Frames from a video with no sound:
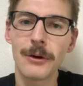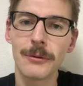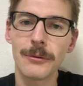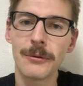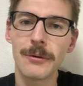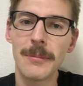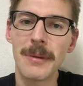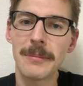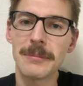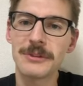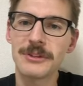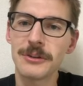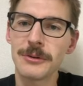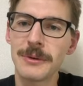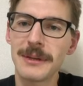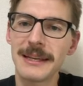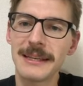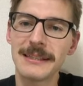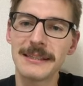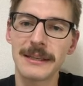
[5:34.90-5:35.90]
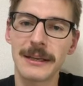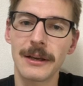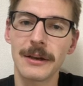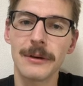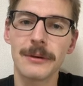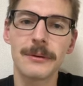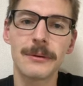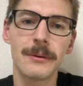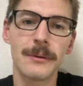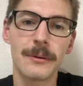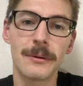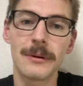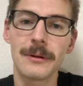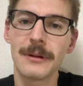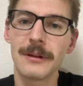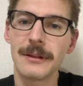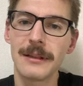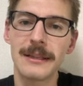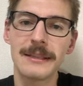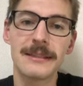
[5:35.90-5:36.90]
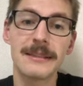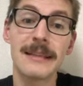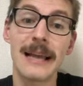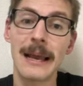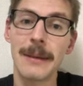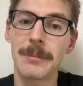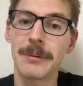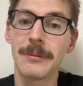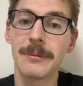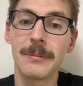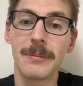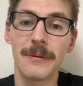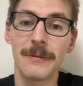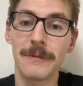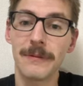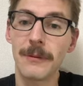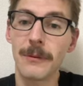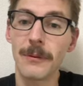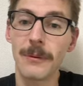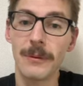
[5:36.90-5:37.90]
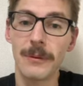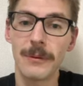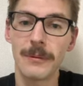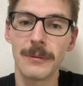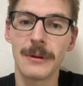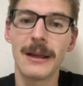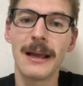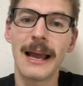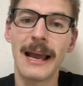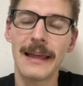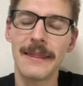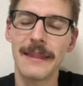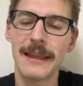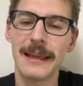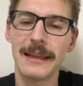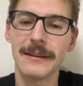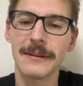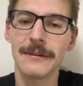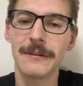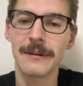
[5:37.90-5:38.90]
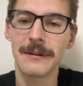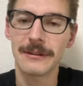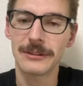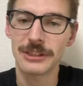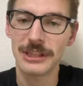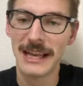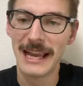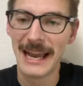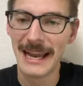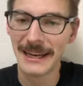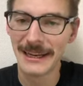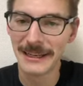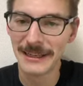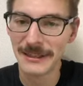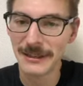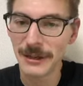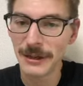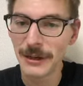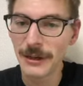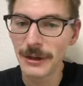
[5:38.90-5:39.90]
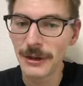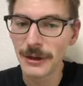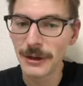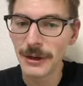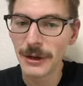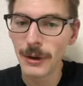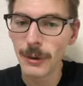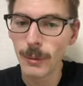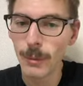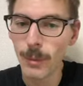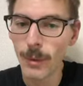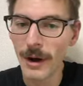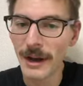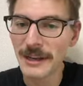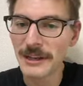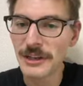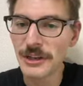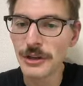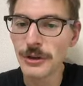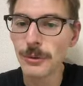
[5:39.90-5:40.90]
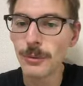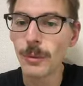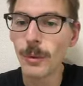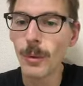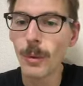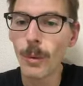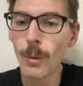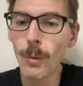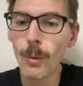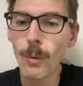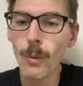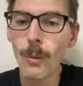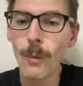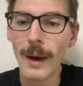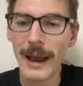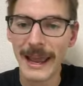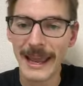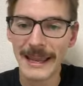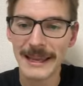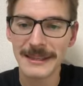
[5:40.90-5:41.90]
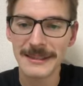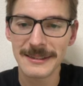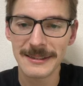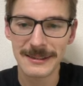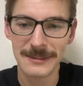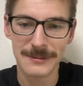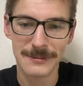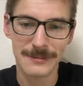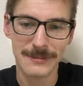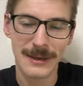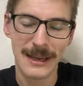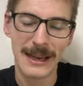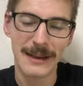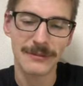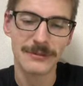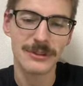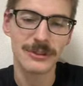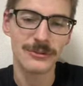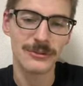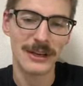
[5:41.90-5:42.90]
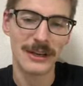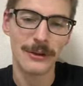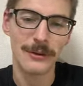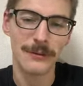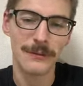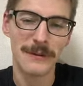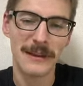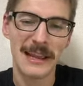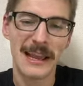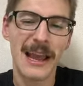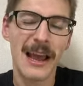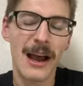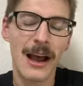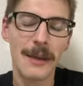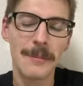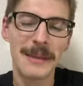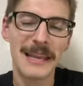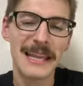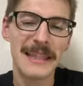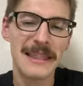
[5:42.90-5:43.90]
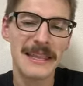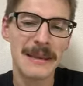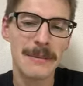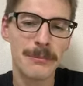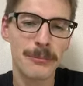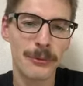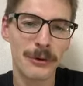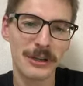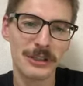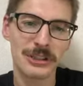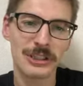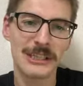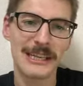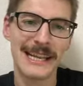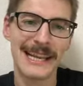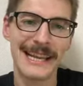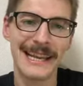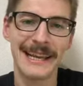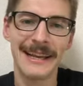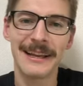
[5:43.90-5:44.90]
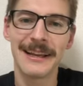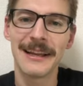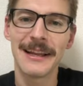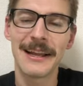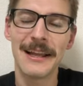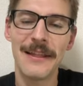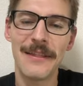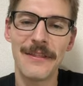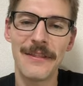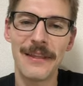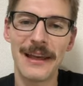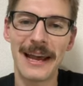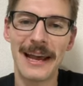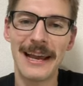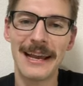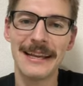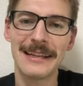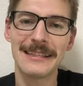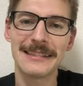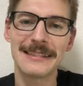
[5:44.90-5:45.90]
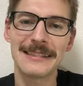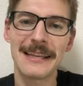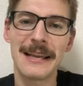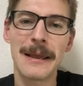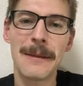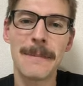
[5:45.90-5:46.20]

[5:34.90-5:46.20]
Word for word: remember 2 years ago, this has happened before. And then she added, why do you always have to drag your feet? I'm getting the impression here that